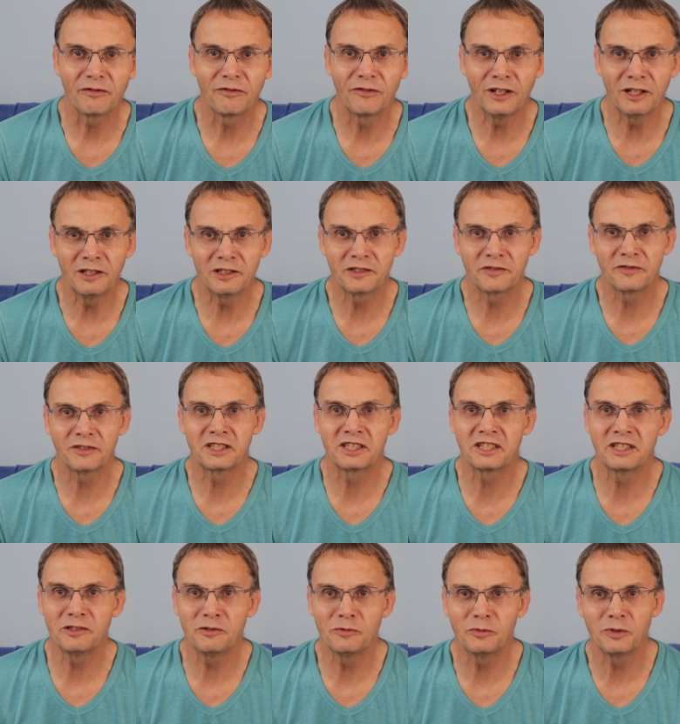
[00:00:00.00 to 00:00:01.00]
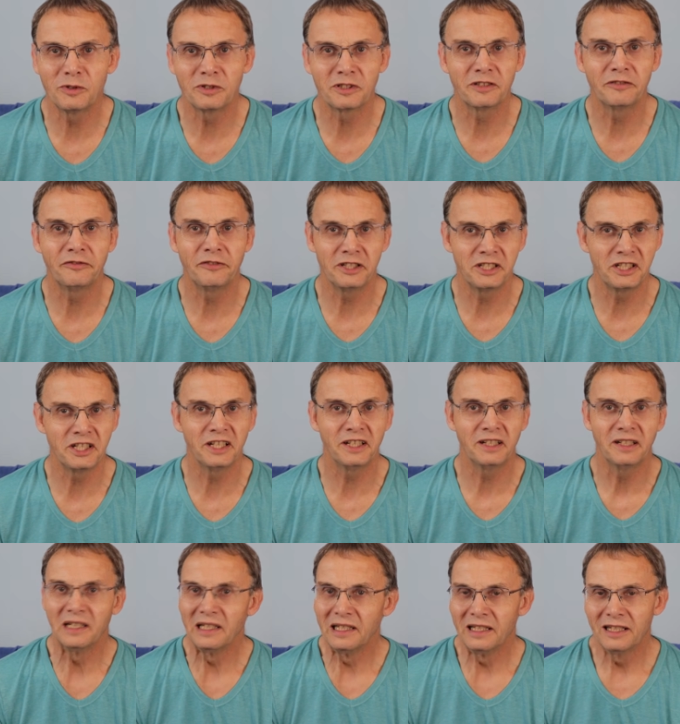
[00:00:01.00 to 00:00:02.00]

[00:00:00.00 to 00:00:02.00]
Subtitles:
floats for still water fishing,